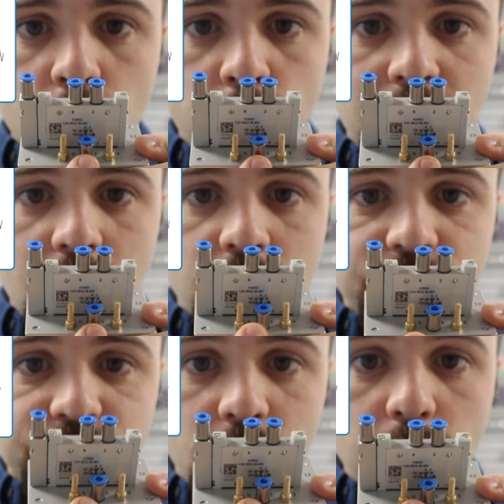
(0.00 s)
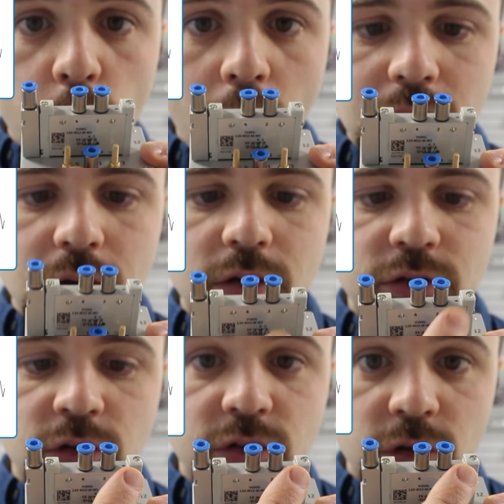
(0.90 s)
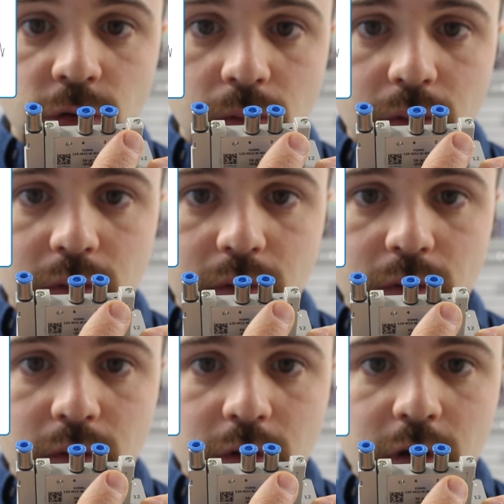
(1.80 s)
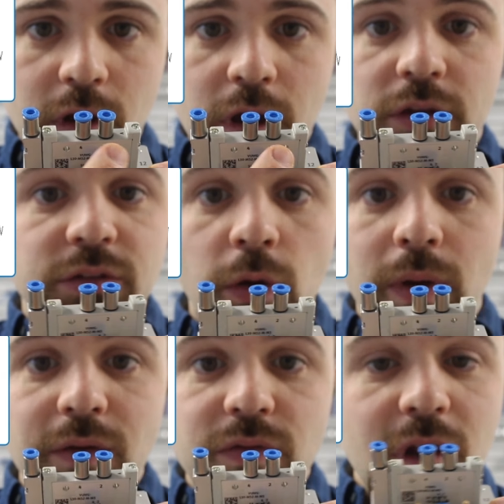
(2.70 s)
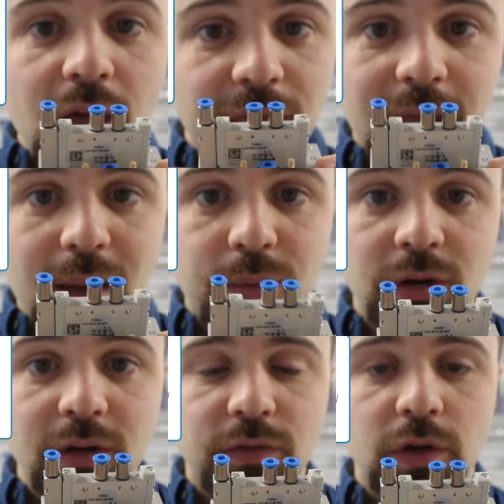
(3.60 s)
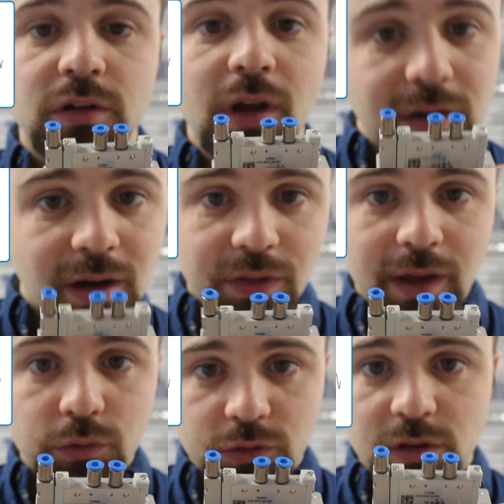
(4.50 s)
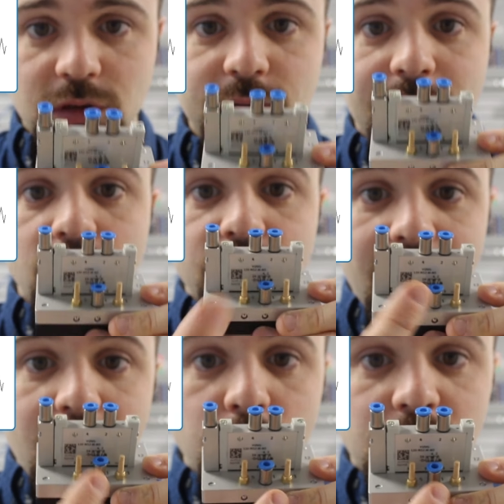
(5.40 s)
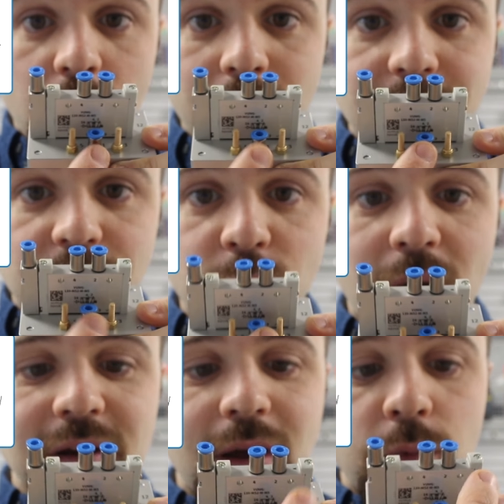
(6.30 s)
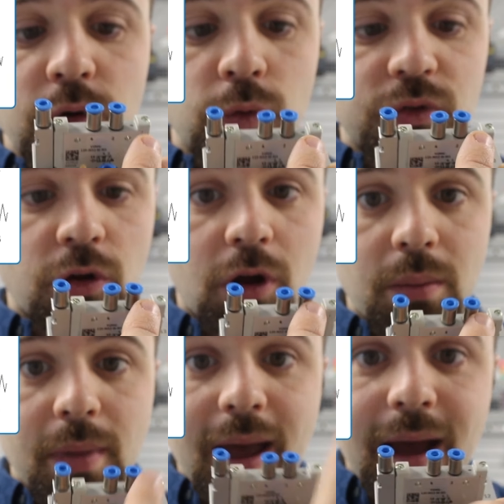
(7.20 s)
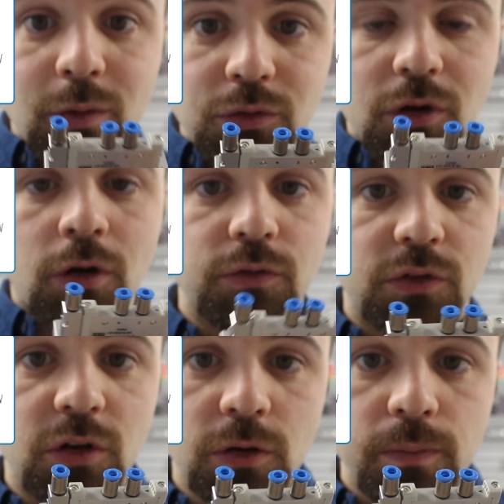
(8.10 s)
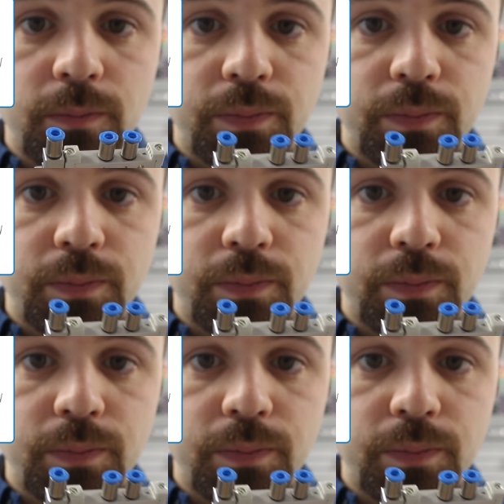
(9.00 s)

We go from 1 to 2. So if nothing happened, if you had done nothing else to this valve, air would go into 1 and would also come out of 2.